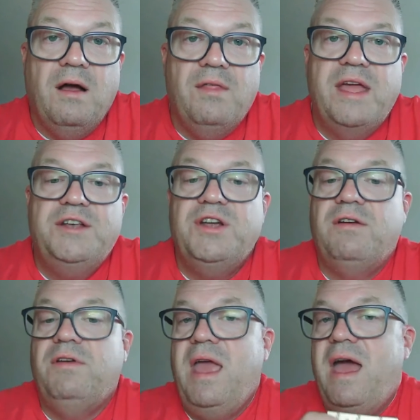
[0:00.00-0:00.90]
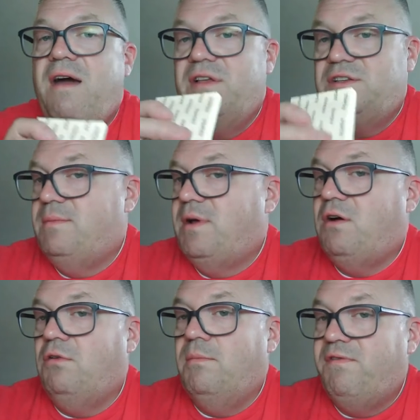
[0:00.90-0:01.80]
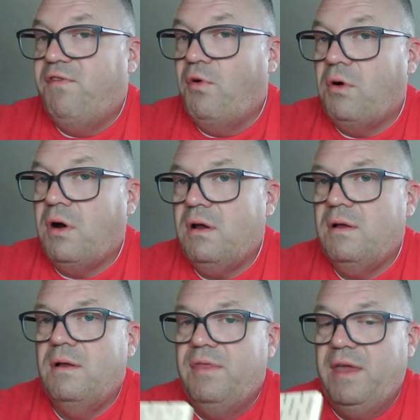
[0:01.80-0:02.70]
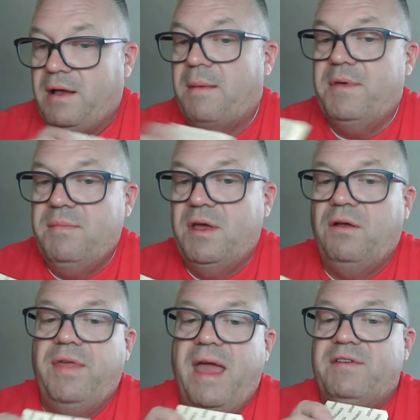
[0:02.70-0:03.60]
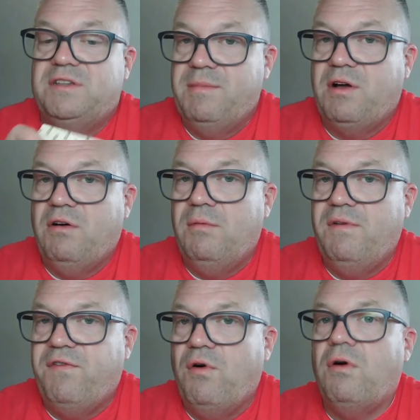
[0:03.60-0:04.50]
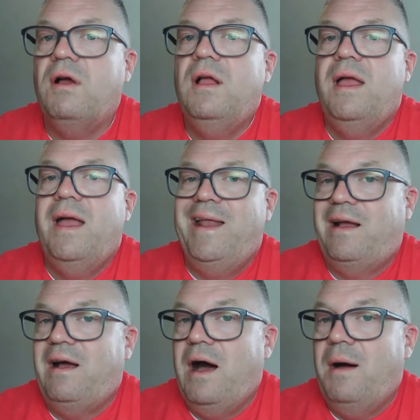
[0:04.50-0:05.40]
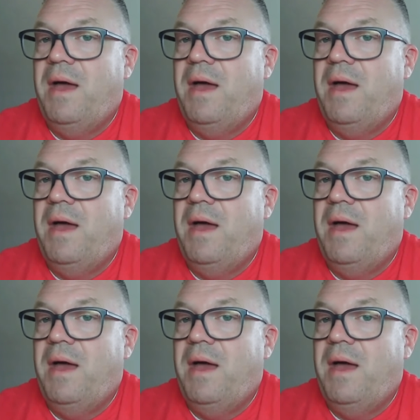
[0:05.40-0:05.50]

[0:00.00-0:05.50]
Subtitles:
They generally have a semicolon before, they come in the middle, they have a semicolon before and a comma